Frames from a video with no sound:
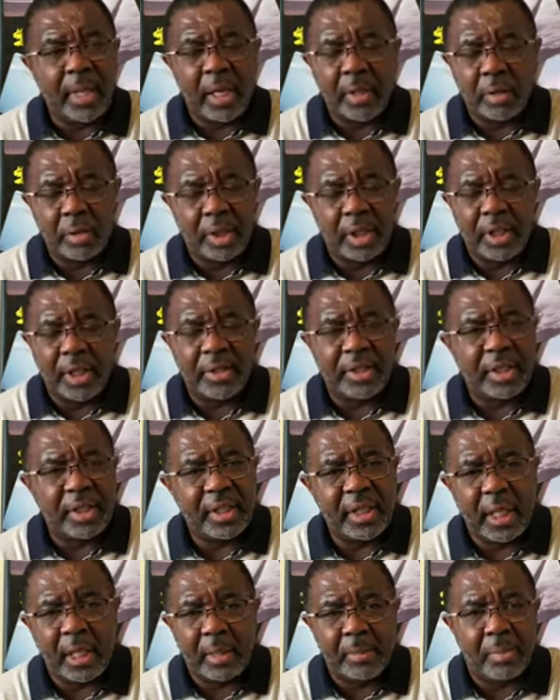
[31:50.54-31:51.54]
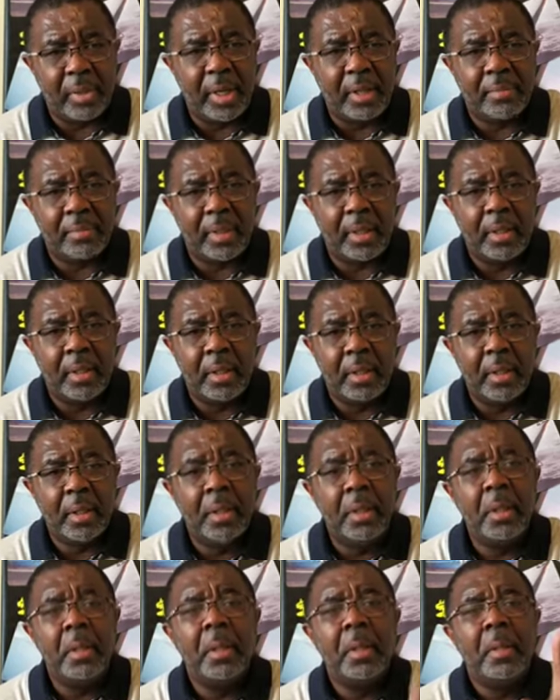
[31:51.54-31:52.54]
not only does he celebrate me,
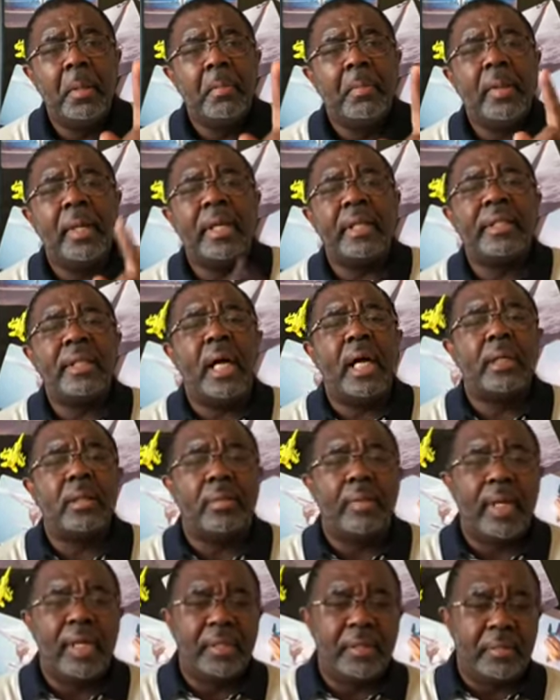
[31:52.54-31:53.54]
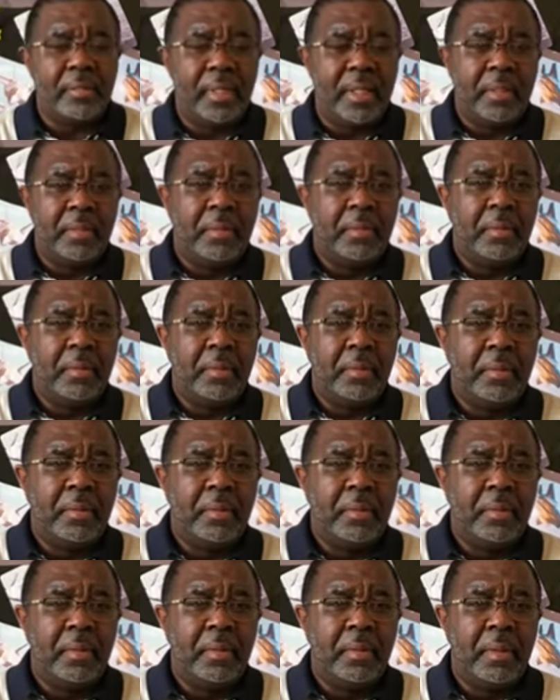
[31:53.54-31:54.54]
but he tolerates me.
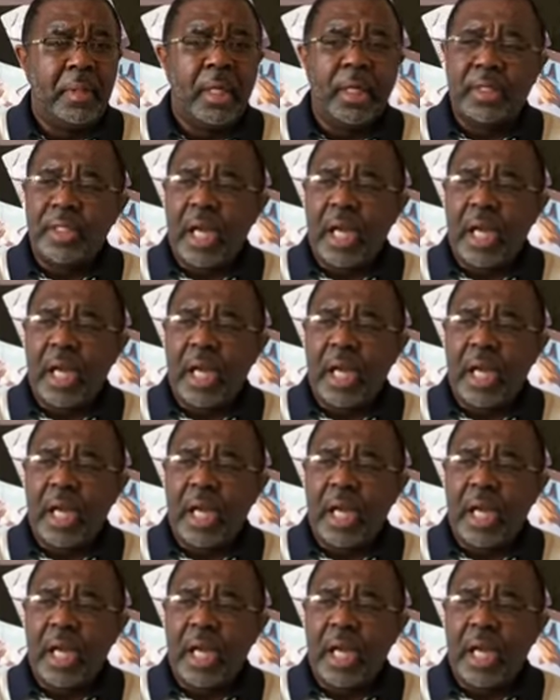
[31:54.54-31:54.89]
He